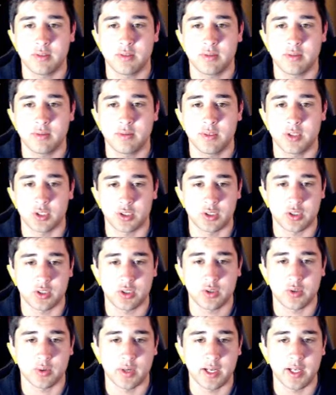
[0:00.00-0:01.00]
just
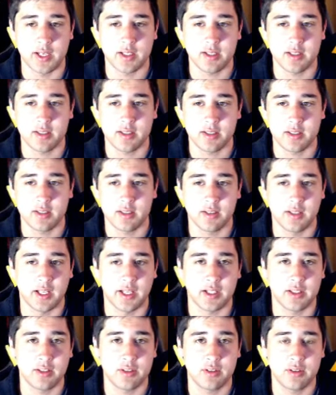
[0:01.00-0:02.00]
straight
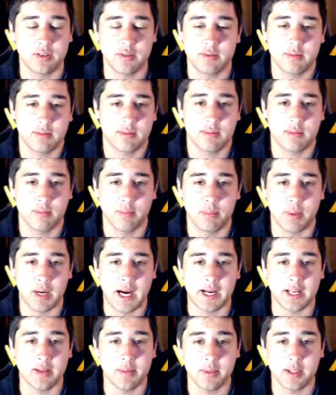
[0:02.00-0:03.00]
like
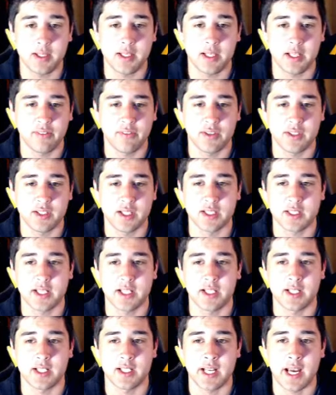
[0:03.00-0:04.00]
body me if it does get
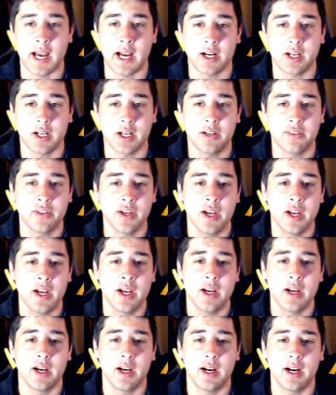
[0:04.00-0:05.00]
an attack off.
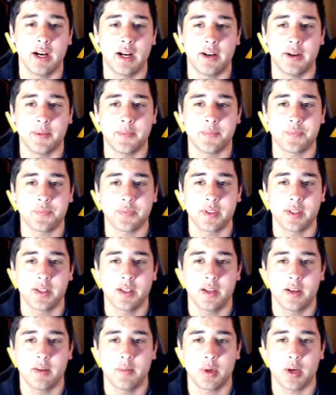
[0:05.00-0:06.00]

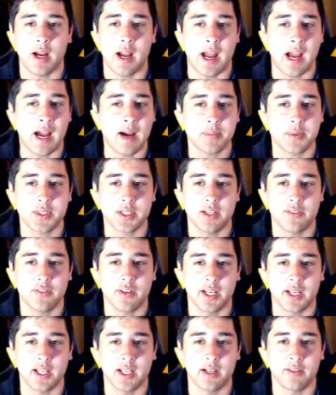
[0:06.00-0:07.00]
Perhaps if I
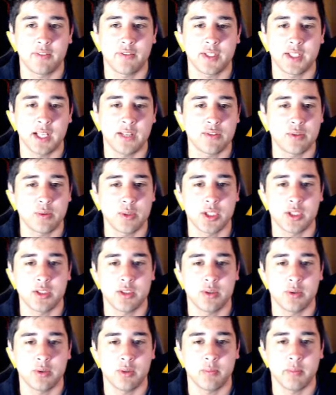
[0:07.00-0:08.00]
can get a safe switch
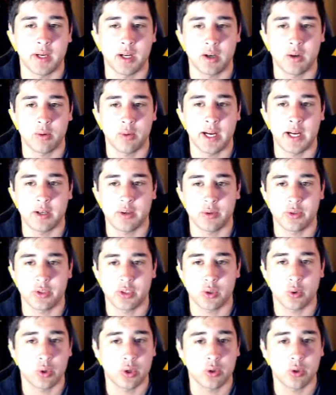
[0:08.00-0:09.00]
into the Marowak or the
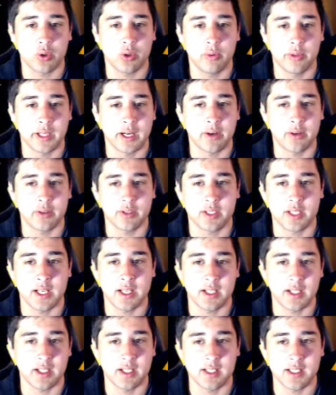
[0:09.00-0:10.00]
Torkoal without
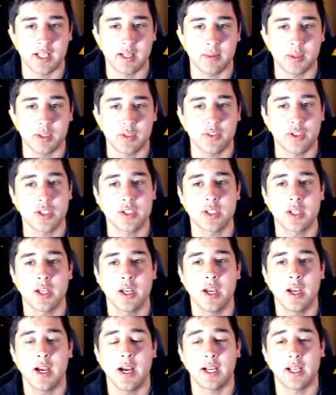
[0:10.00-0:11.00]
taking any damage first,
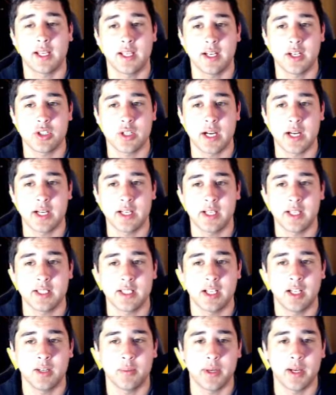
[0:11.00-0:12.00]
I can get a Dragon Dance
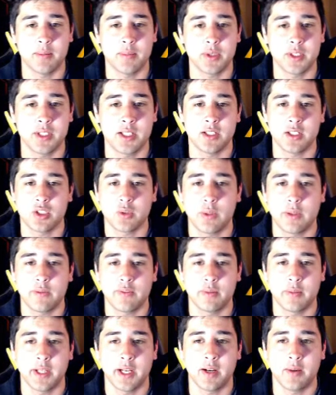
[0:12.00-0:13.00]
up and proceed to sweep
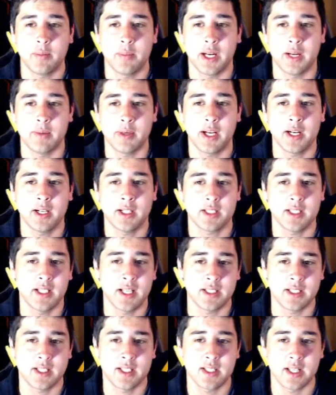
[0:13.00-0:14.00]
from there, but I'm not
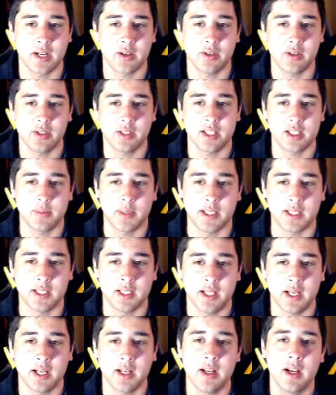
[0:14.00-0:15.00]
necessarily expecting
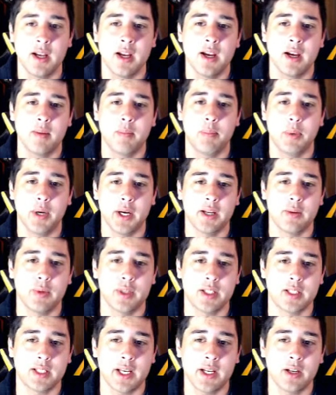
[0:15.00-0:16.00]
that. But
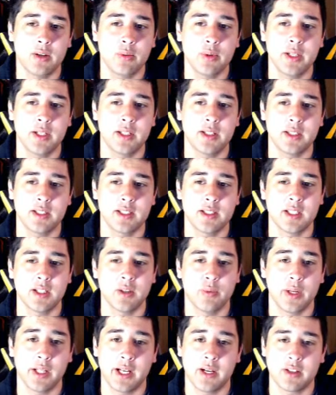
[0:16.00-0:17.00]
with Tailwind, this thing
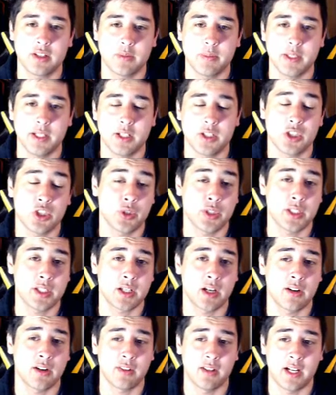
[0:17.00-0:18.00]
will outspeed a Choice
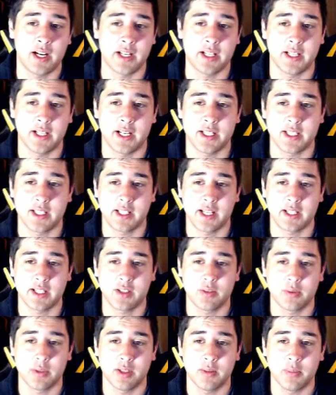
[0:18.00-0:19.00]
Scarf Latias, and that's
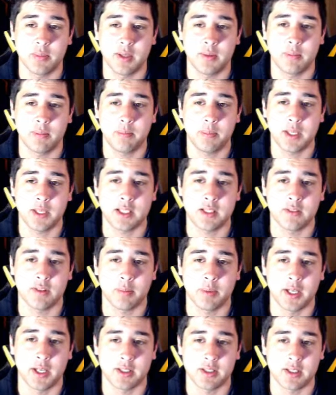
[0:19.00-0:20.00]
the really big piece of the
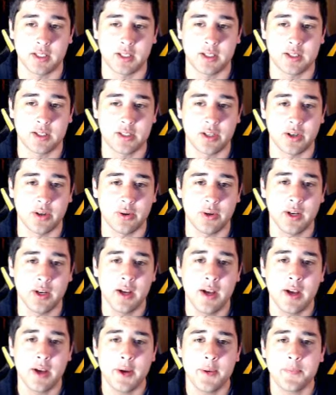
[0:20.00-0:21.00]
puzzle here. So
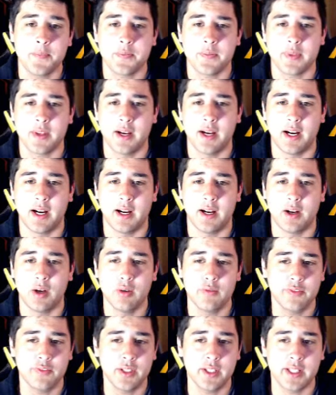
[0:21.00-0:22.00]

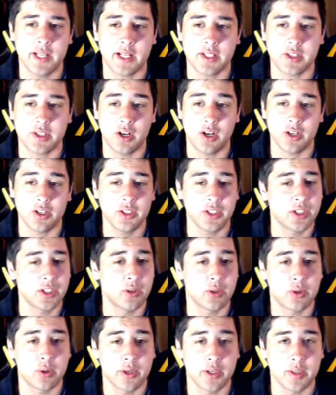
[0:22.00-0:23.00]
hopefully that's all going to go
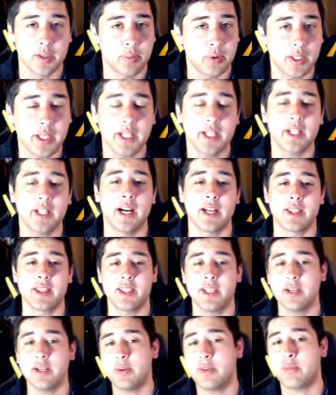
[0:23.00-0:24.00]
according to plan. I
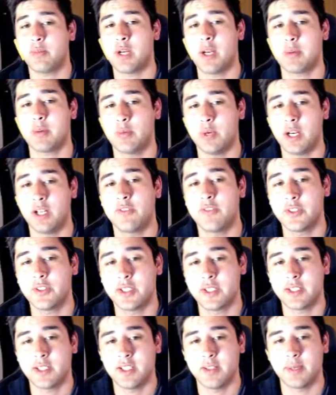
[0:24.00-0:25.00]
think we've prepped well for
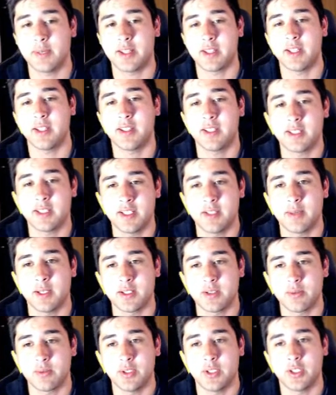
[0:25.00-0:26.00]
this team. I think this team has
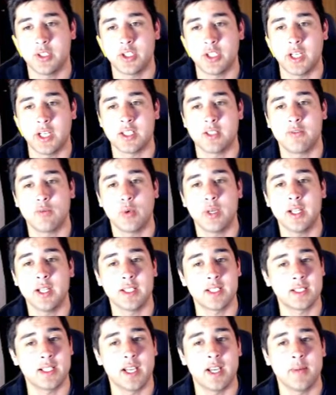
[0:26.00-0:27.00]
a really good chance of winning
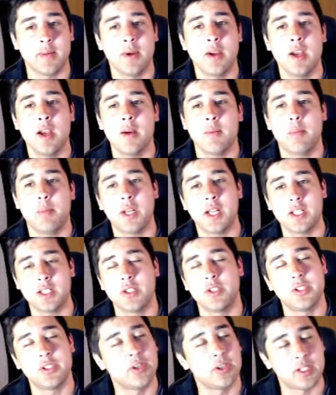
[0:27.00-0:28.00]
this game. But as
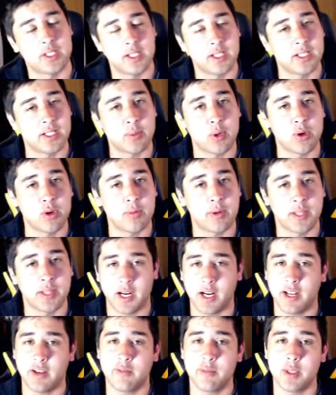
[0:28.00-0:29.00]
you'll notice, it is Pokemon that
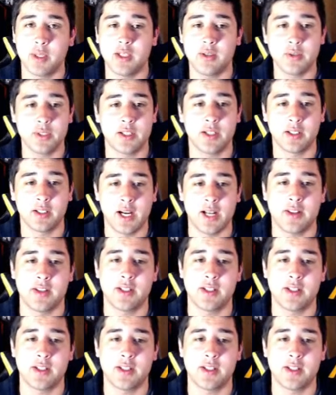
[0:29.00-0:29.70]
I have been using a lot this